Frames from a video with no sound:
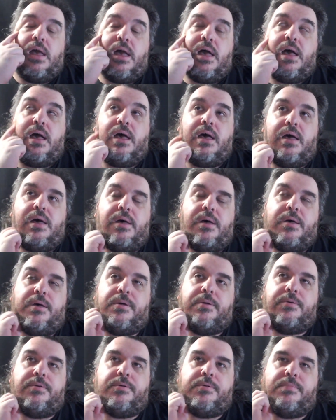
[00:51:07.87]

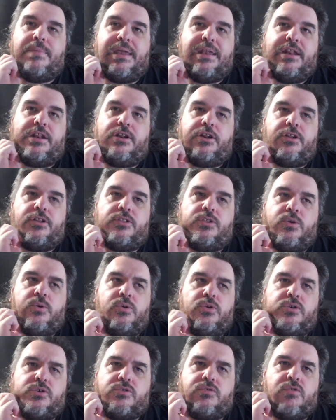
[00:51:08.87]
And neither
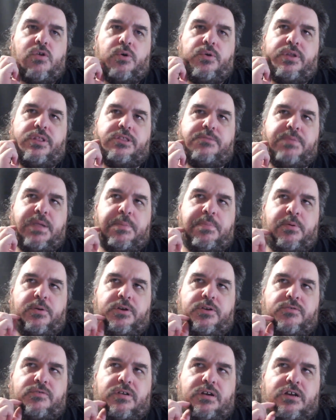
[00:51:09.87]
do Croton's people
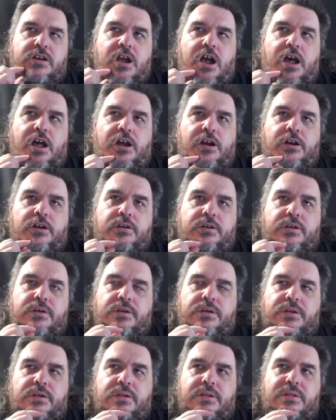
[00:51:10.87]
to Rakar.
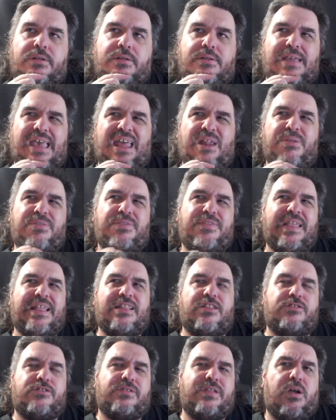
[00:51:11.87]
I don't think
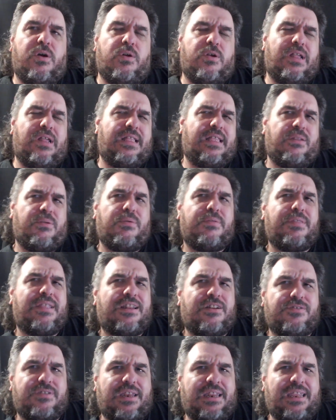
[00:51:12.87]
there's
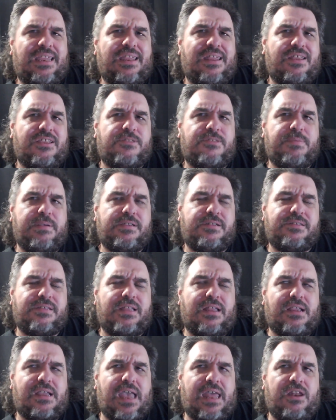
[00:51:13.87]
any species
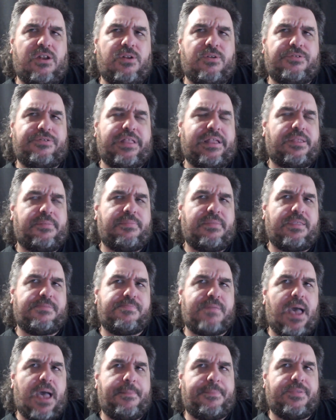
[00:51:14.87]
that kind of looks like them that
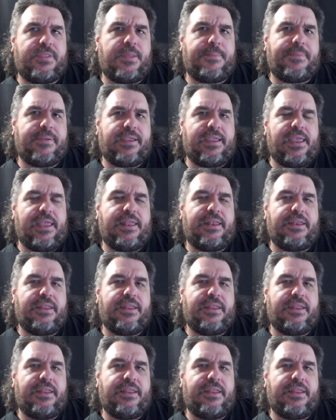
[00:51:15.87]
pops up again.